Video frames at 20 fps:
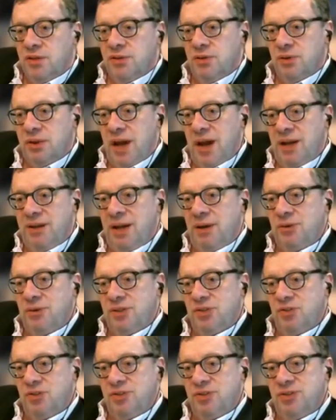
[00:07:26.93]
So can
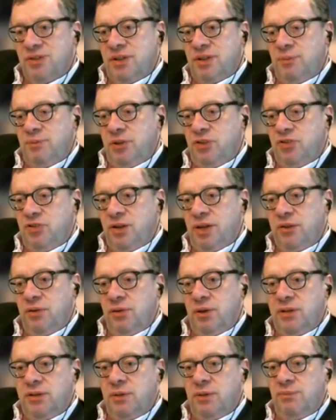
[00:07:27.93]
electricity be generated
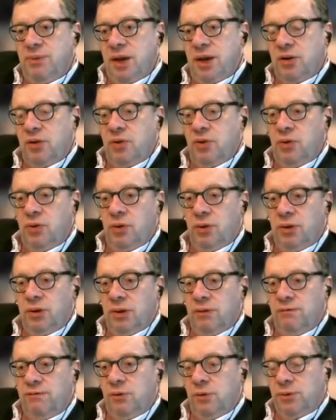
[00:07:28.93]
by
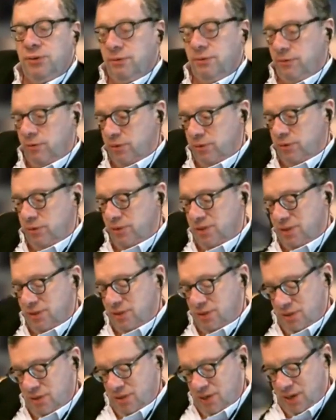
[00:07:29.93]
cooling a
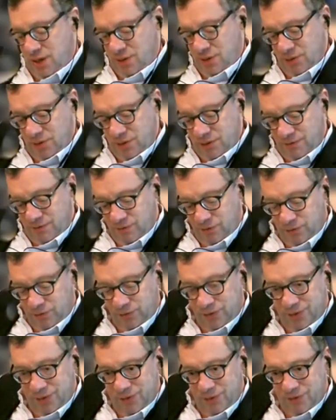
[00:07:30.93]

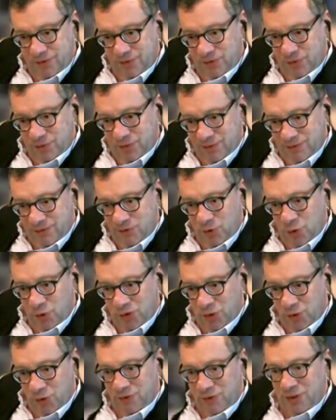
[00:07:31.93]

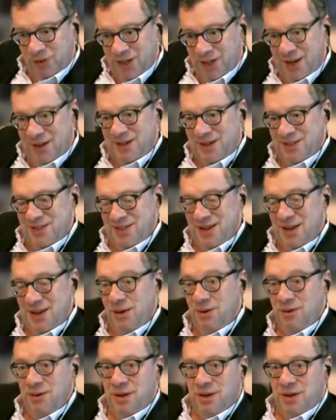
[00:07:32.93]
photovoltaic
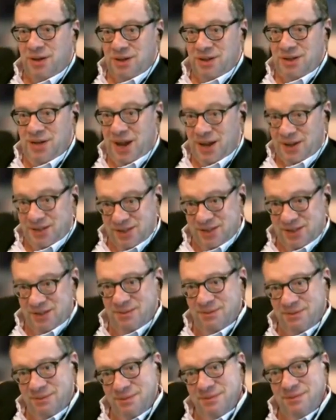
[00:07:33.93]
cell?
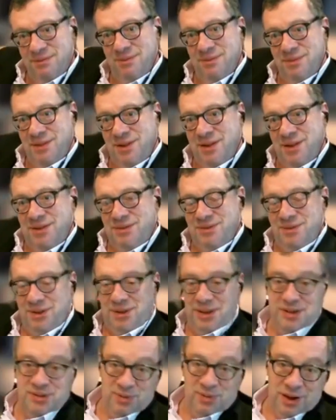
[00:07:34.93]
Yes. So
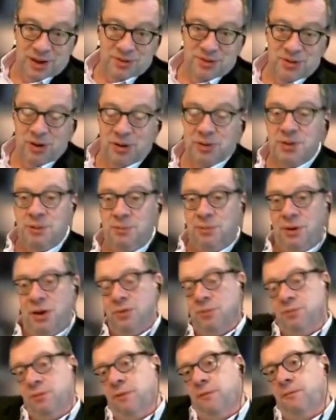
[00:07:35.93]
that's what I talked
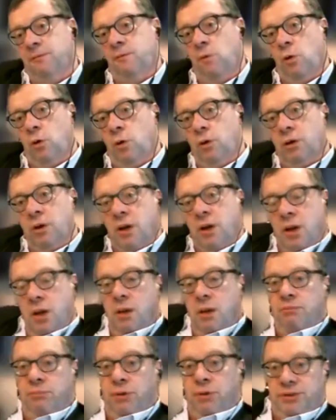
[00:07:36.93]
about before.
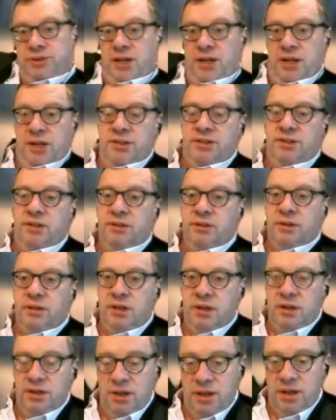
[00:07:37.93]
But it isn't.
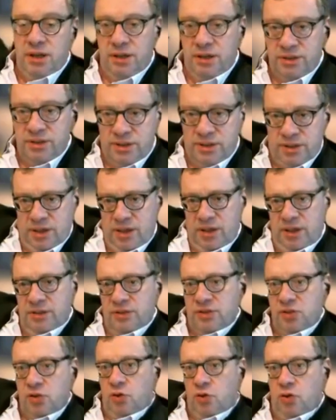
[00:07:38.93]

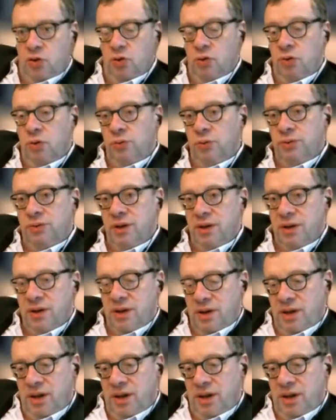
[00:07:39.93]
It's cooled.